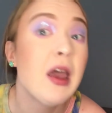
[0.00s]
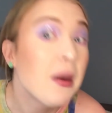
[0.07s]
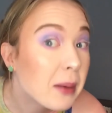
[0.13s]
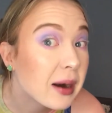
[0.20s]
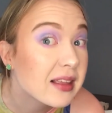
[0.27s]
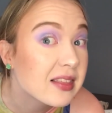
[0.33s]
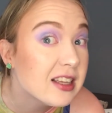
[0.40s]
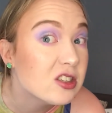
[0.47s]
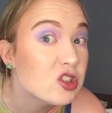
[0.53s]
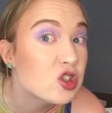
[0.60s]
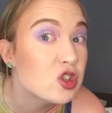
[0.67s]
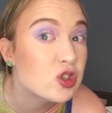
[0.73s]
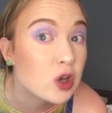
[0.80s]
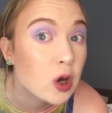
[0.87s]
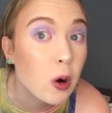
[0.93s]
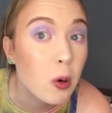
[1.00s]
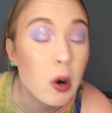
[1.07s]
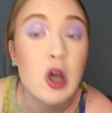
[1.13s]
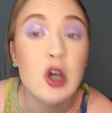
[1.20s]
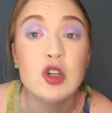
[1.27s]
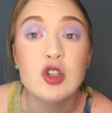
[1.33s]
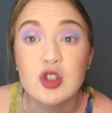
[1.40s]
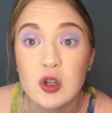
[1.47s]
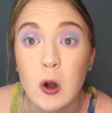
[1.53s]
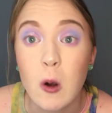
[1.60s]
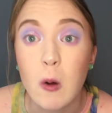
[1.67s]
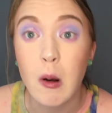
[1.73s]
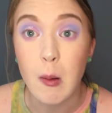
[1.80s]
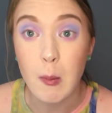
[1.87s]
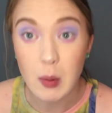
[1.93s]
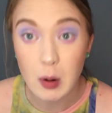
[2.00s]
But I think it's so, so